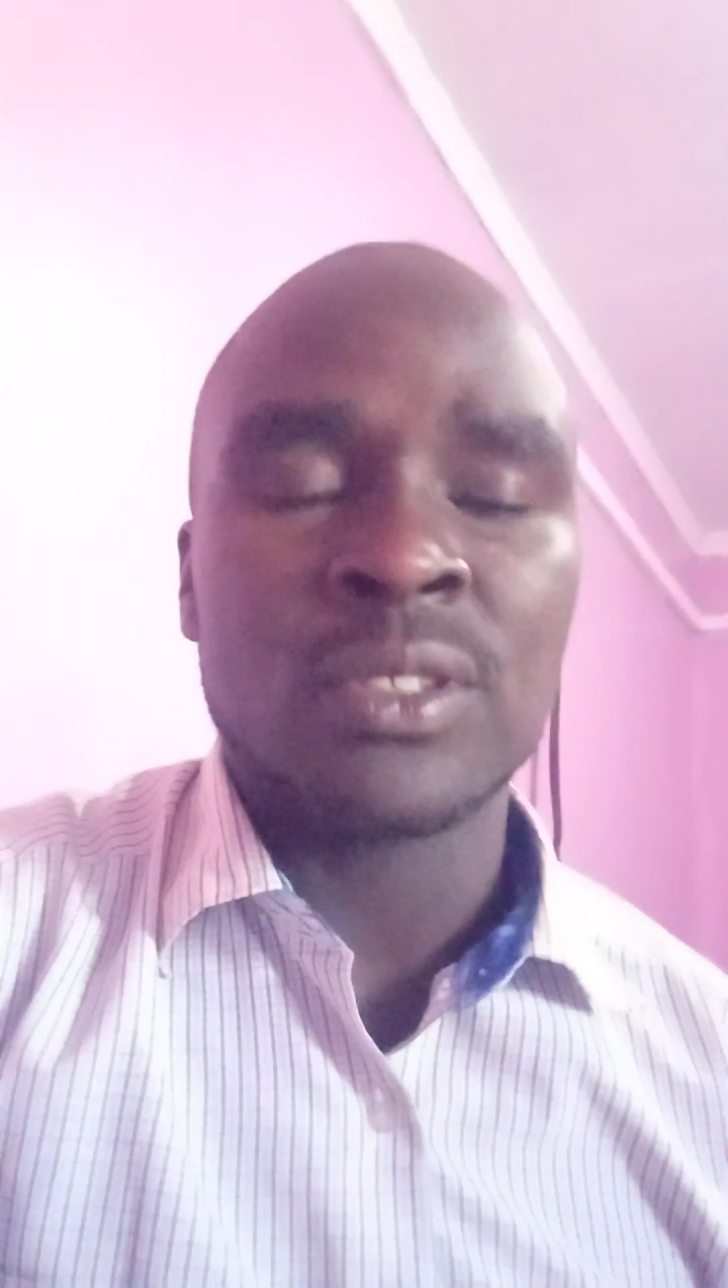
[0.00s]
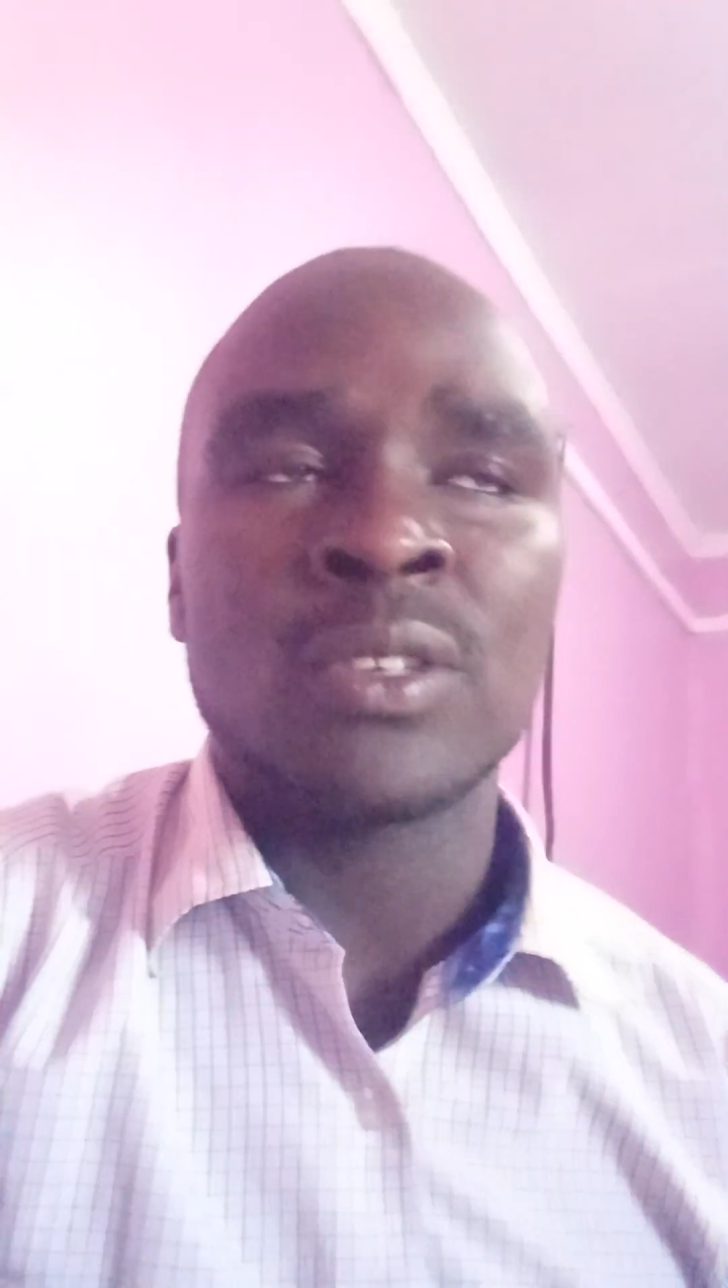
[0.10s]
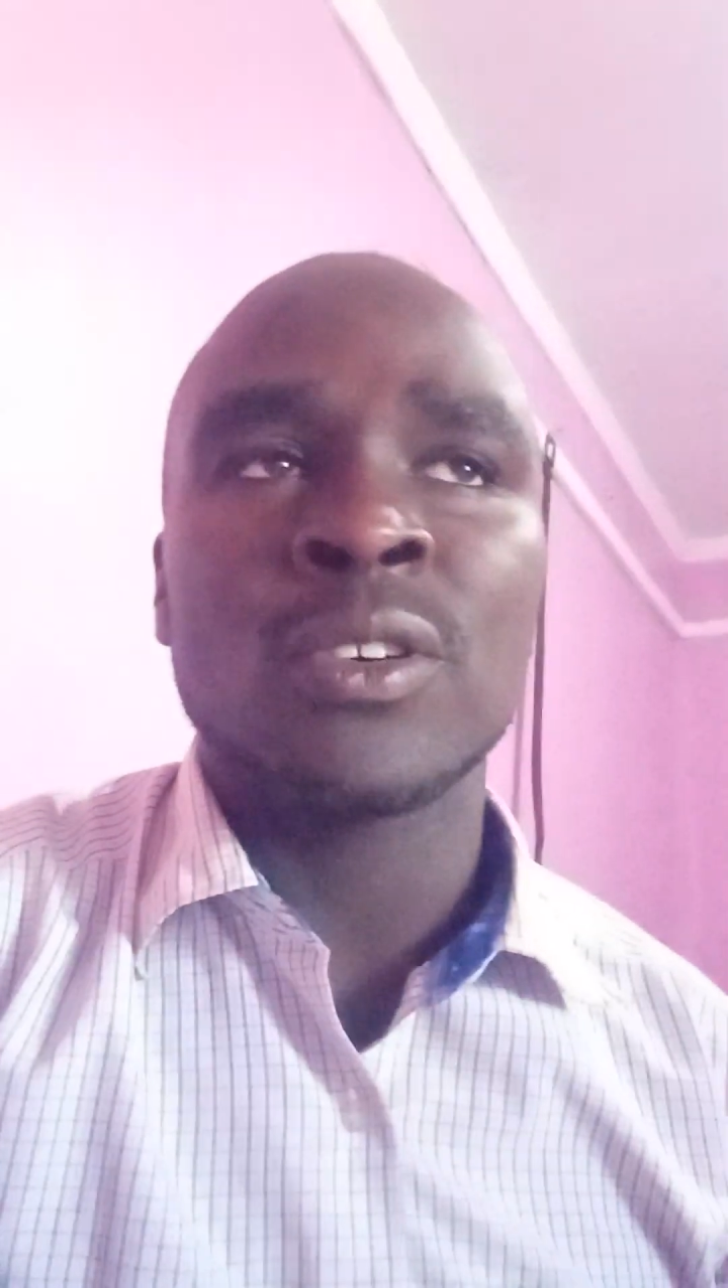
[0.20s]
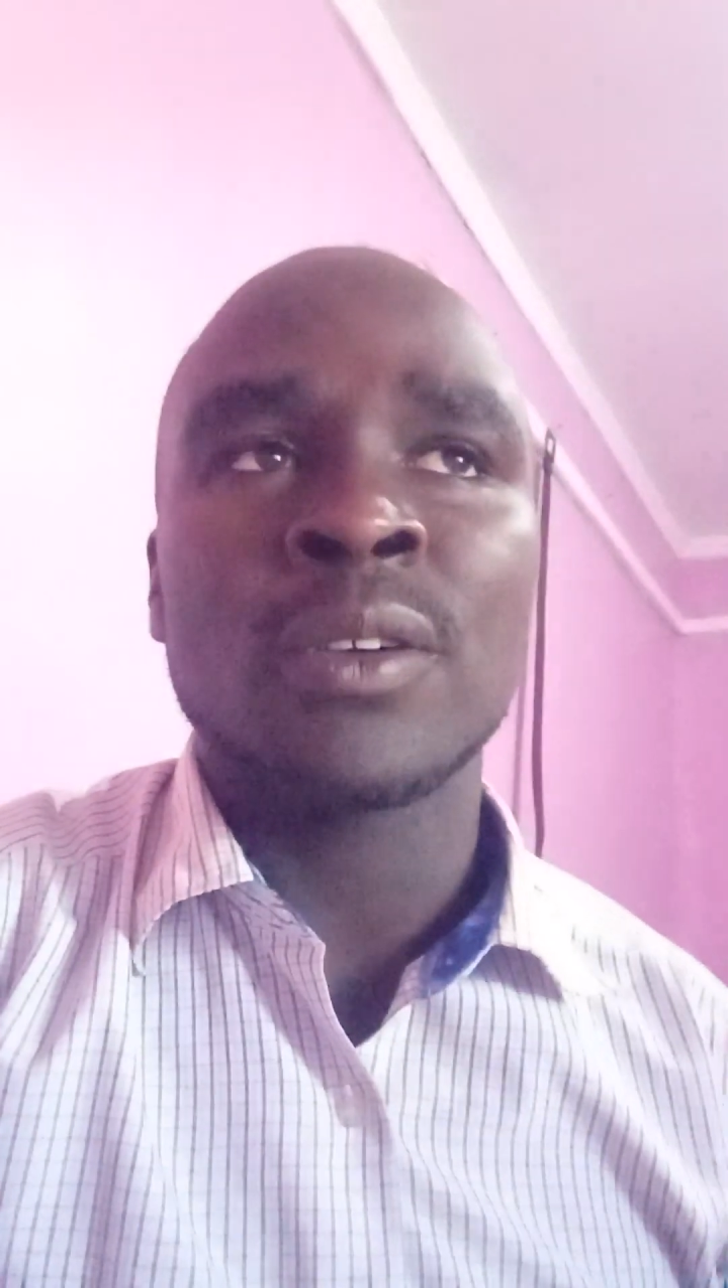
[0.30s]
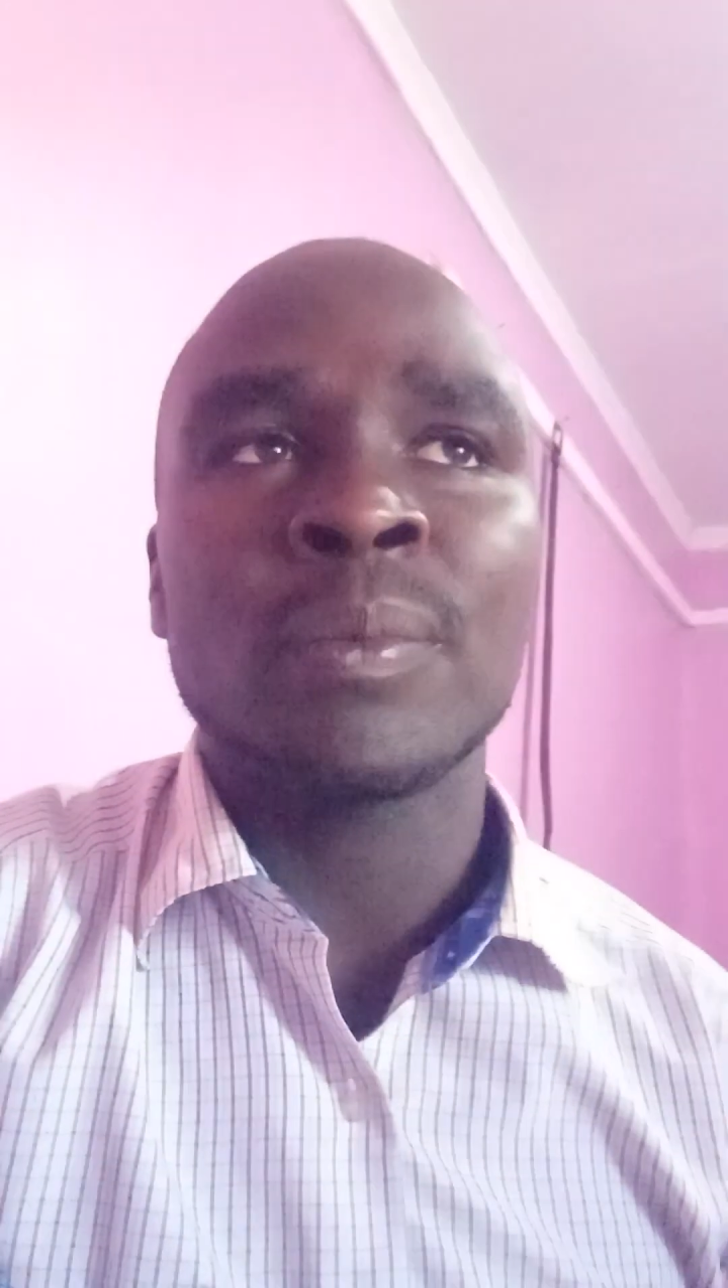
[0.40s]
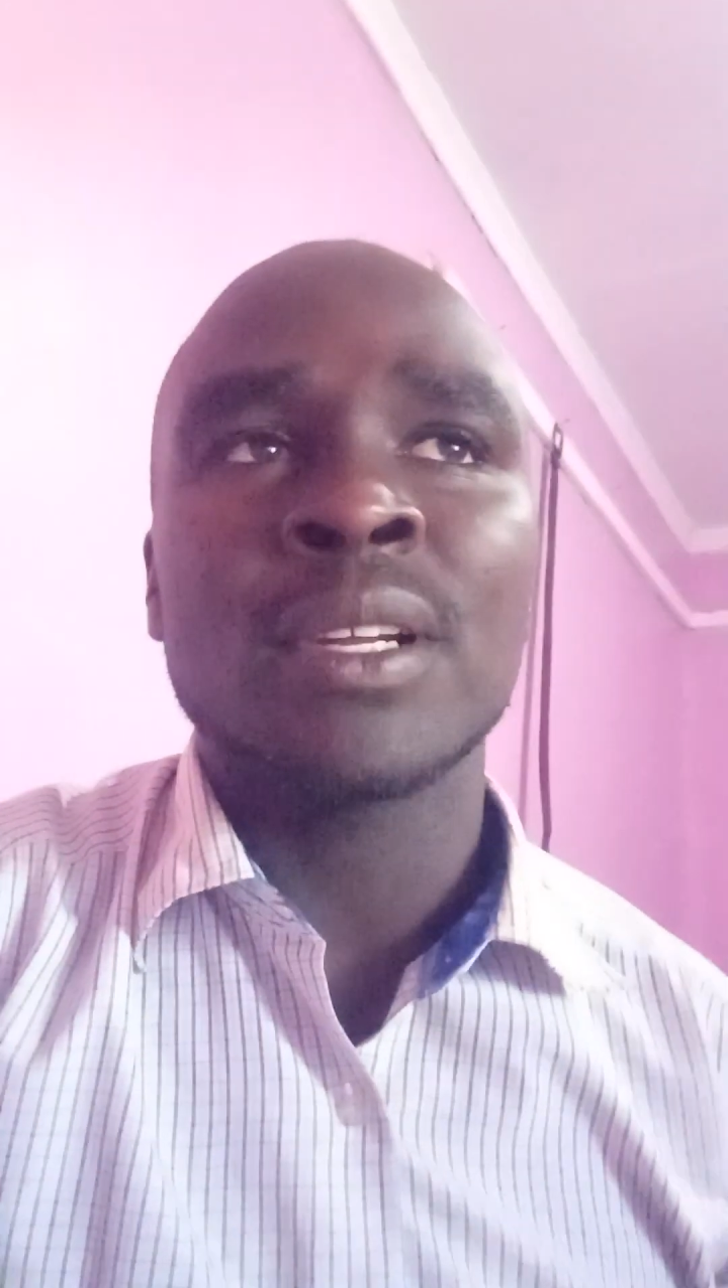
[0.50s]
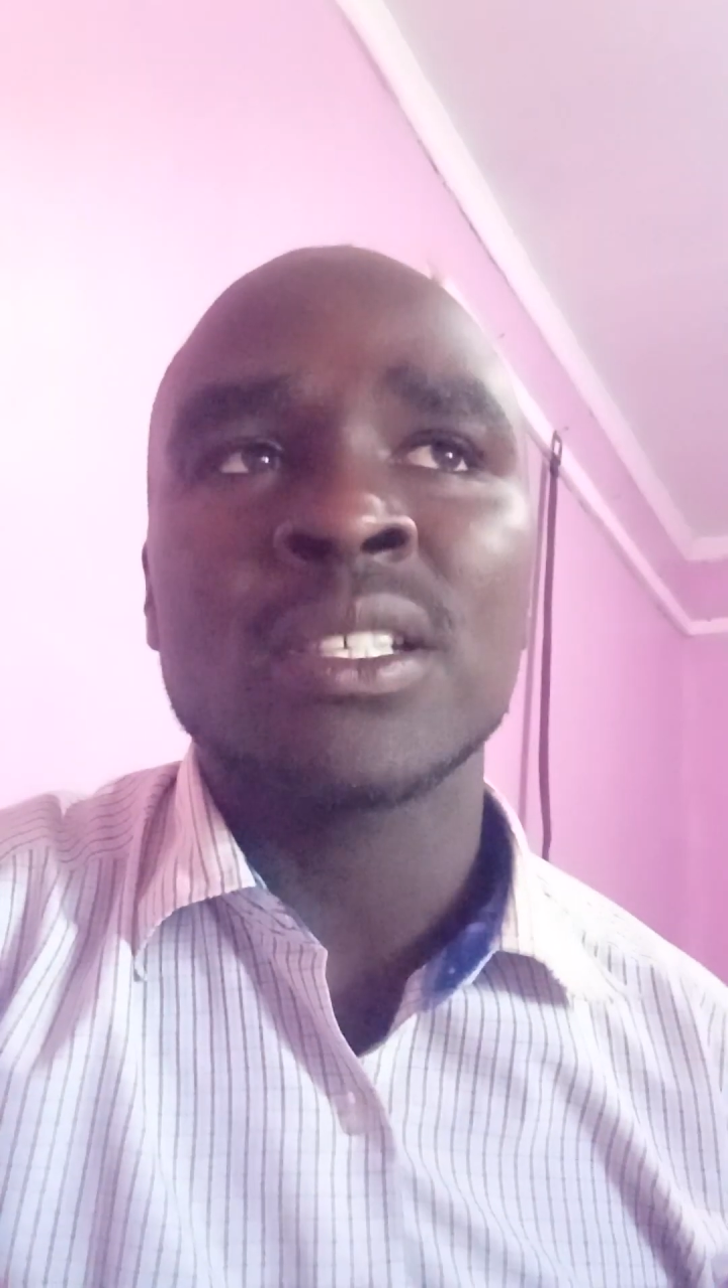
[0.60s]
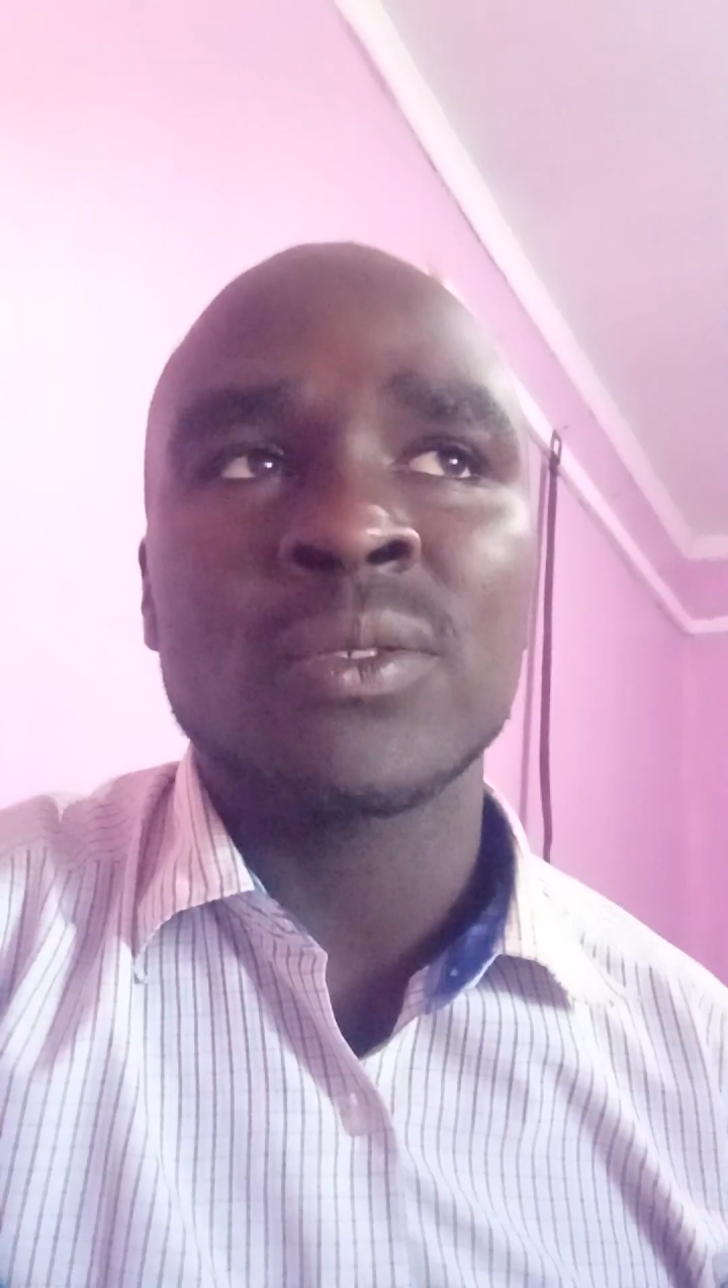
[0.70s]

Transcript: to the workplace.